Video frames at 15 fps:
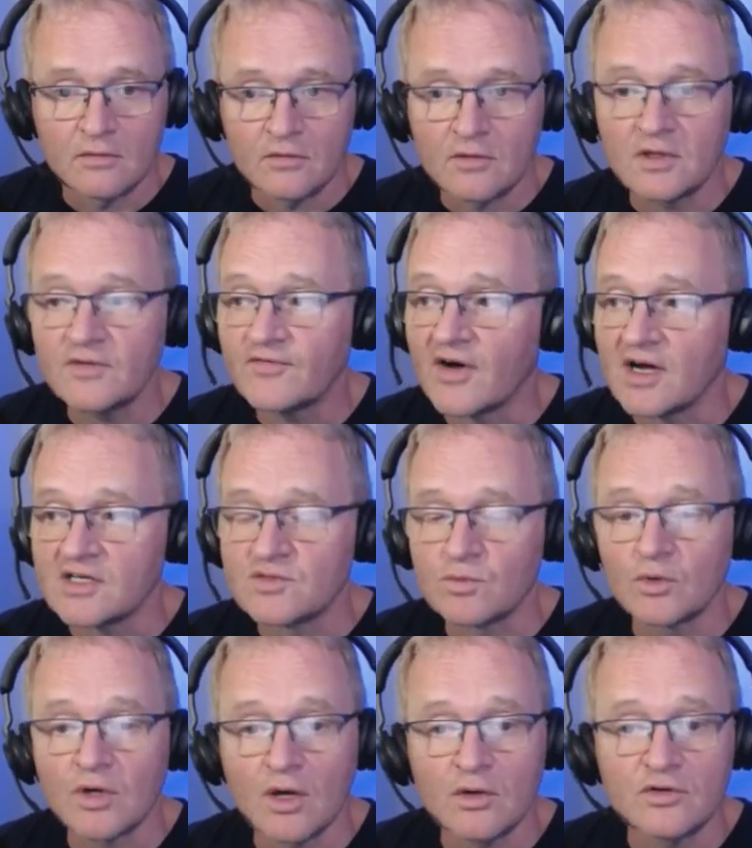The device will
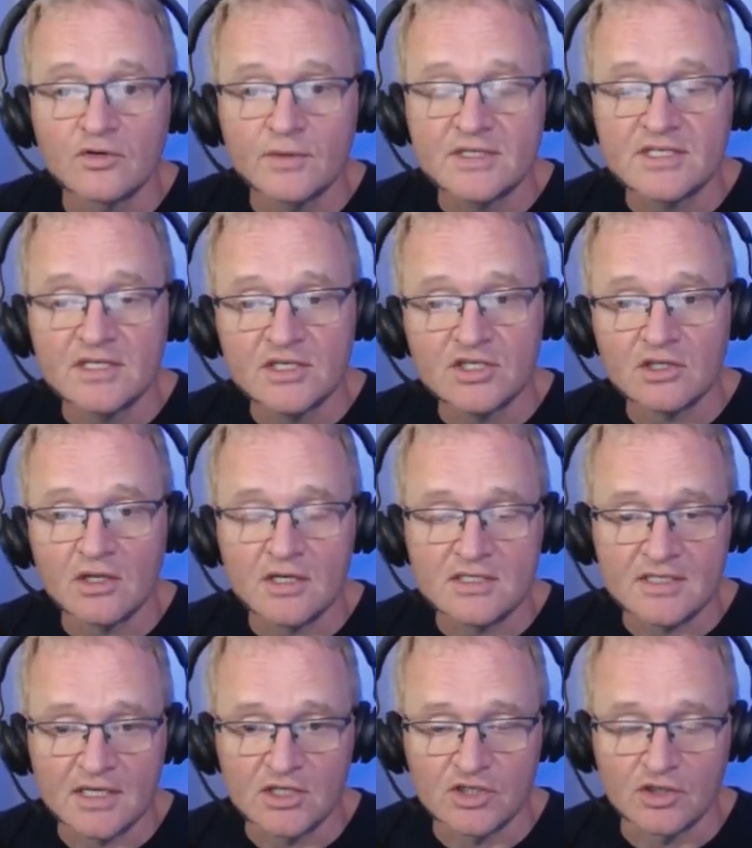go through its
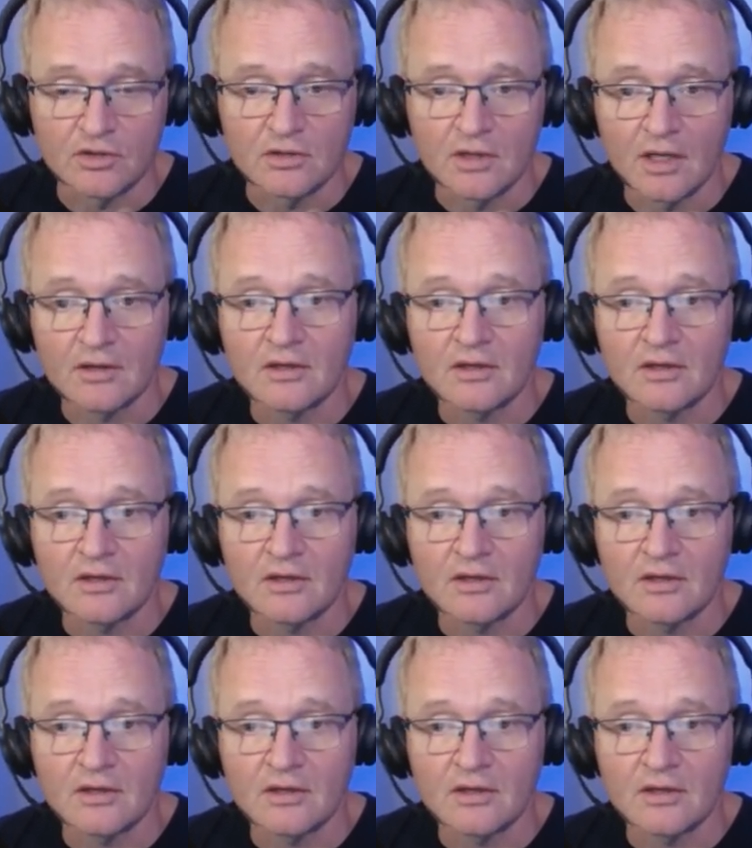initialization and